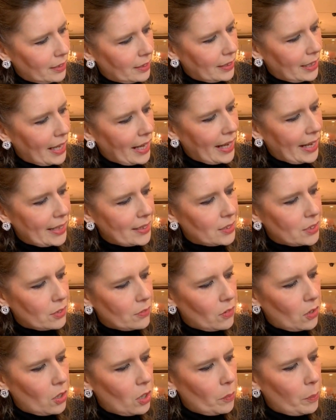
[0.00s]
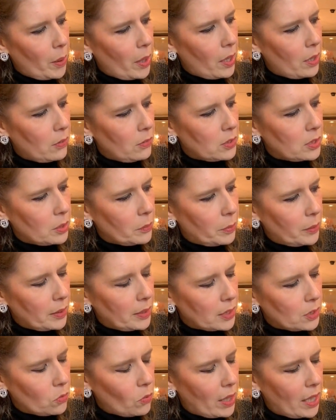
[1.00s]
And the heads are all
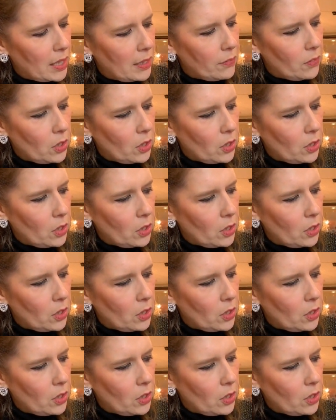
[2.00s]
poseable as well.